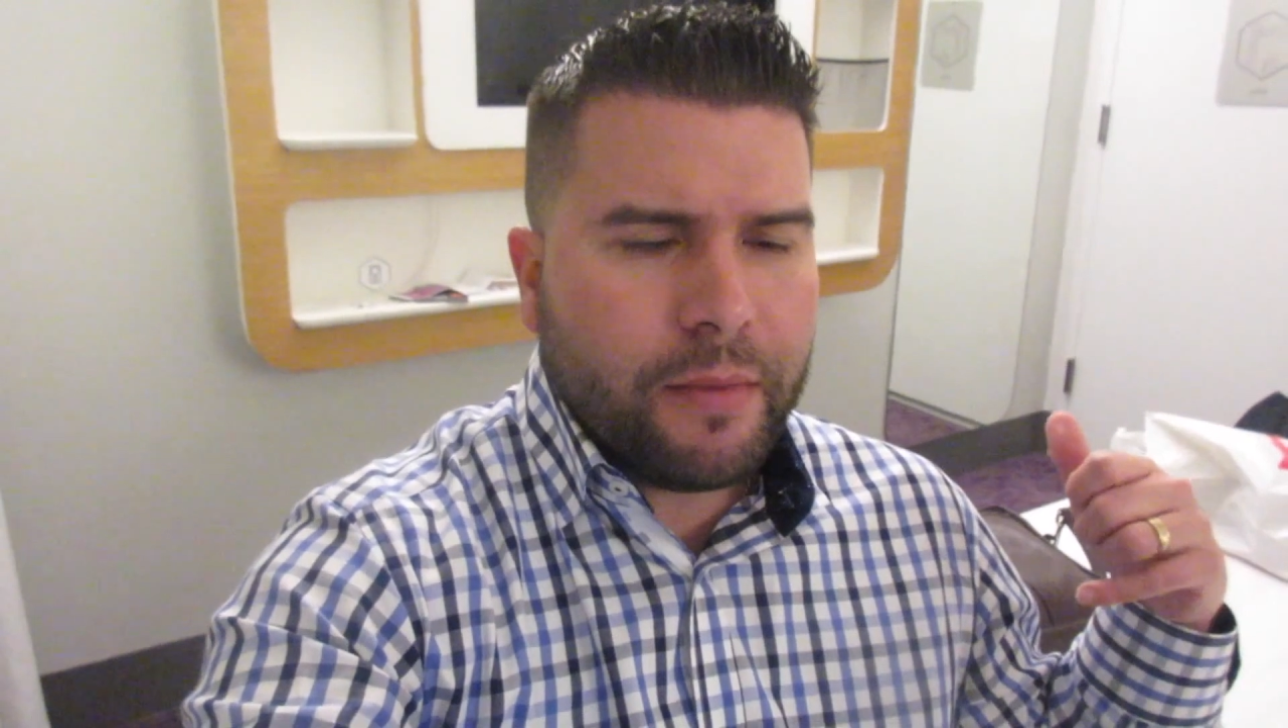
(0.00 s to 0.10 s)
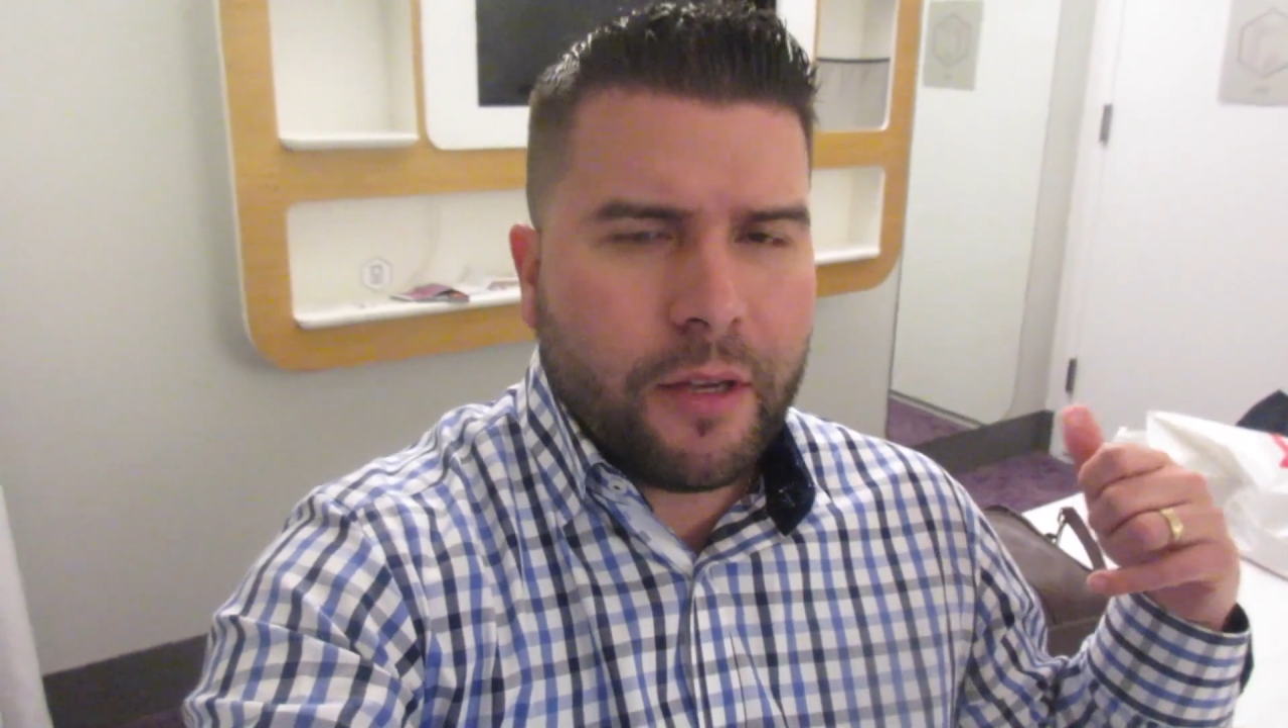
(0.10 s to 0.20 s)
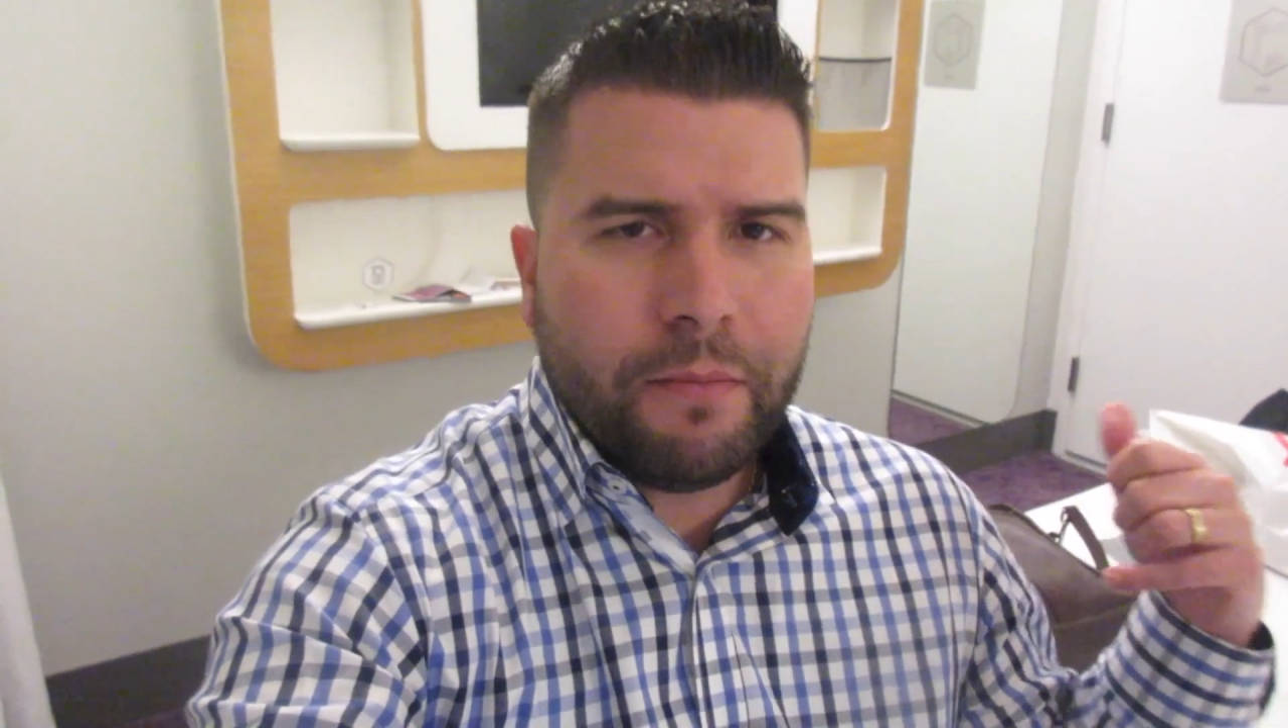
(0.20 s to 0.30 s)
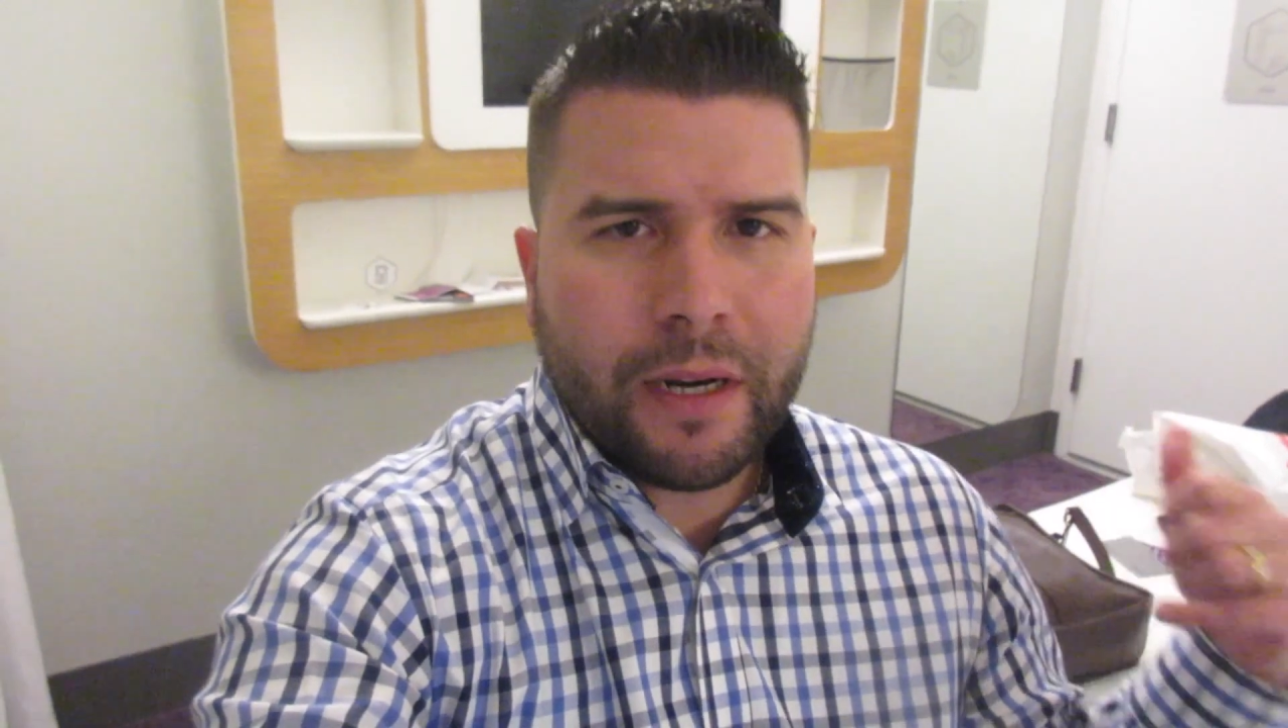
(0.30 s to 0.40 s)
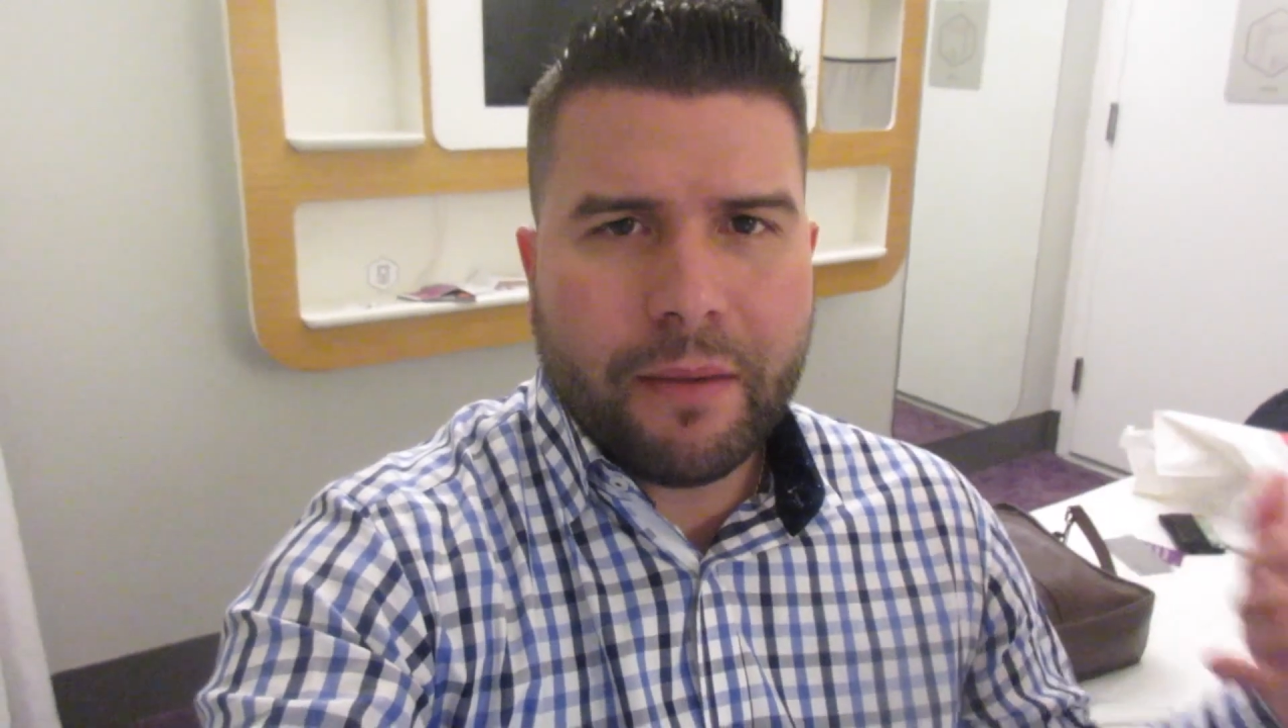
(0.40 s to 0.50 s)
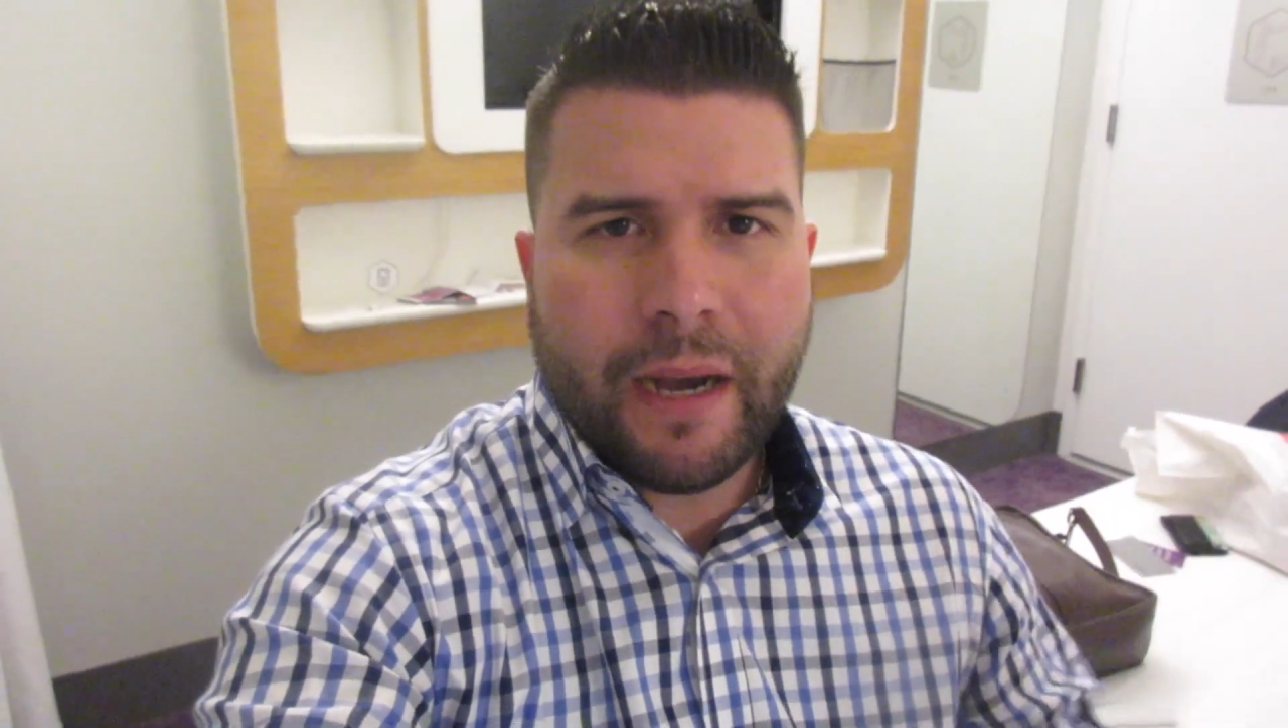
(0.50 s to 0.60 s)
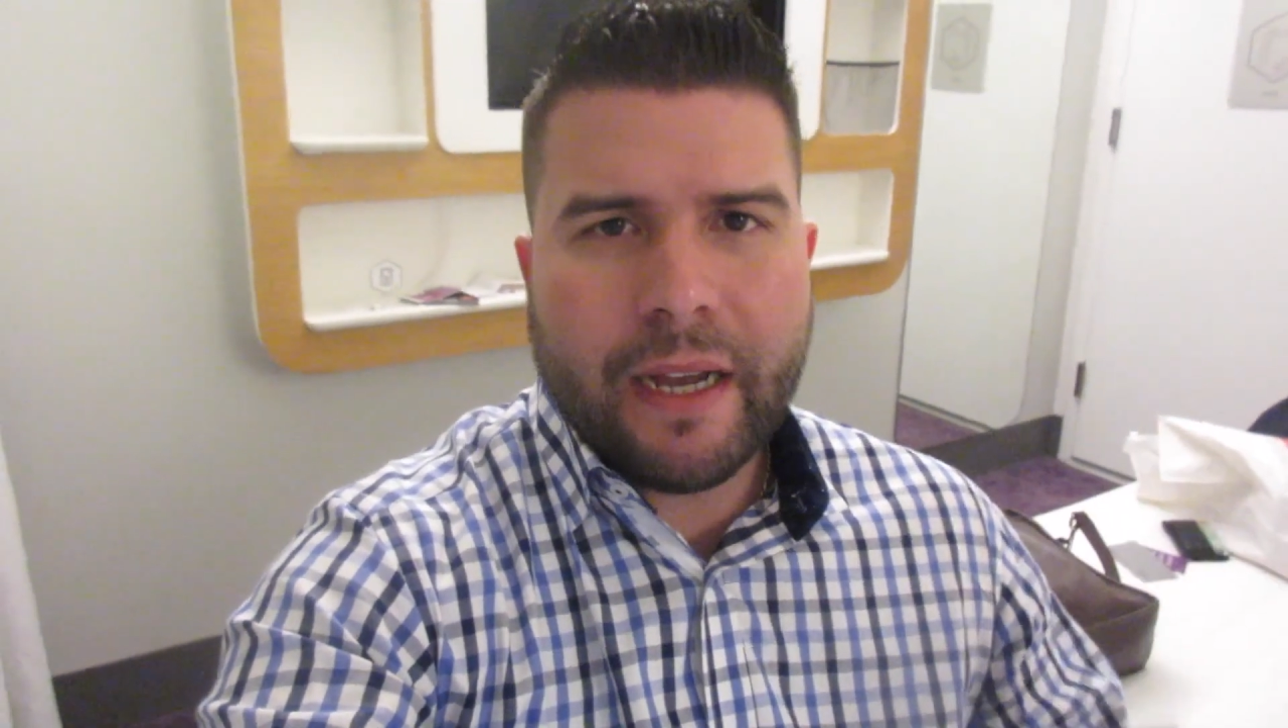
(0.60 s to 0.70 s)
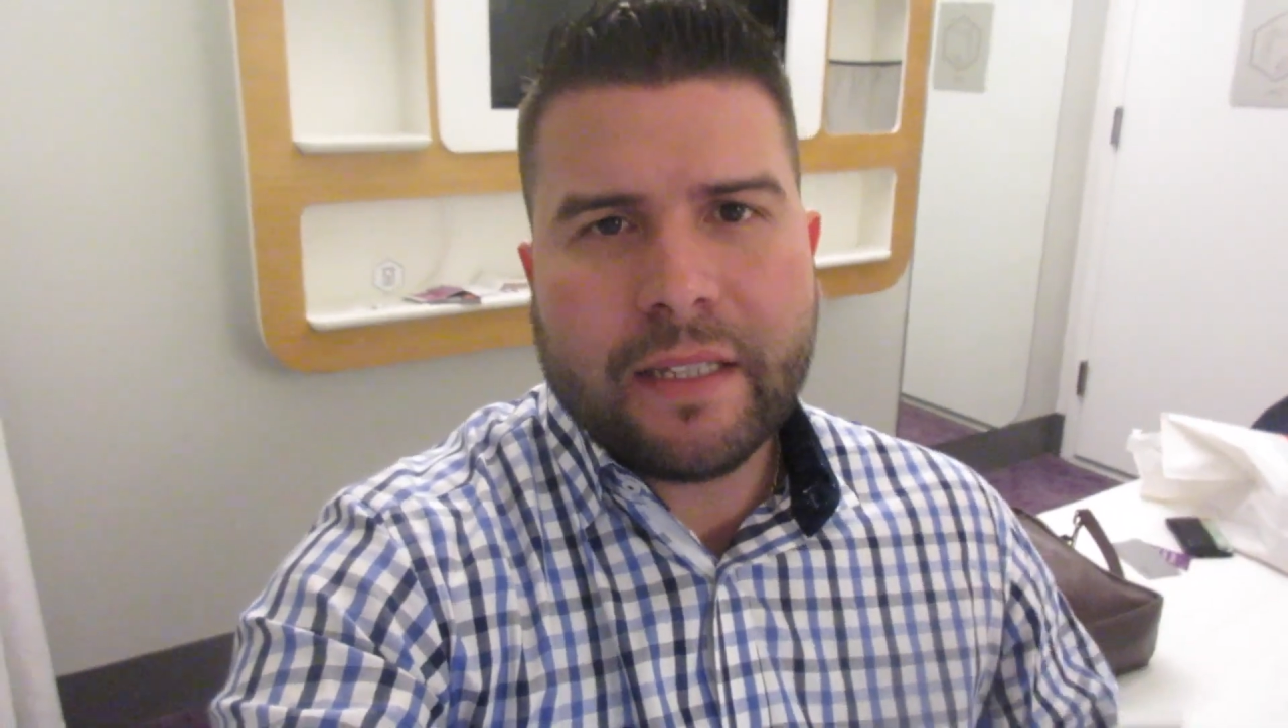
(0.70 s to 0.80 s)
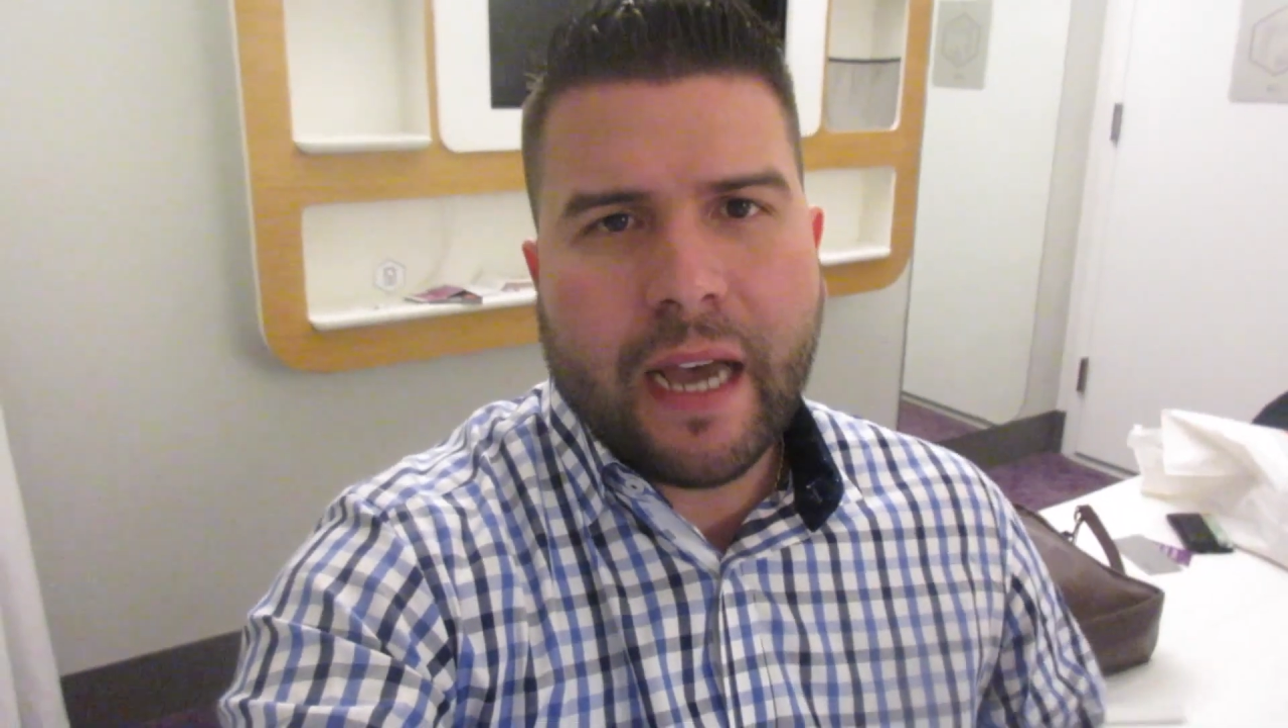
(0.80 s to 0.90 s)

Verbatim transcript: Good buddy of mine,